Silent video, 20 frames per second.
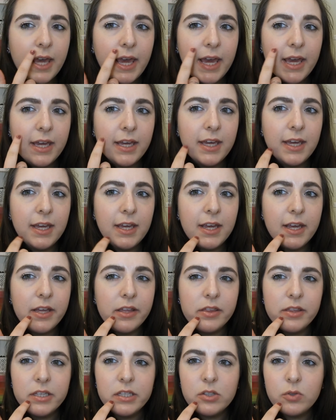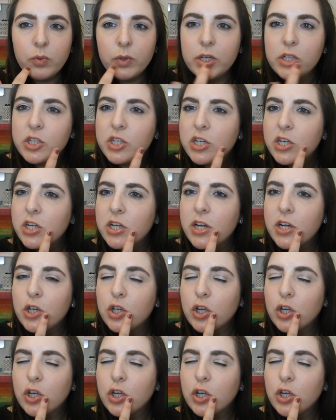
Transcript: cakey in this region,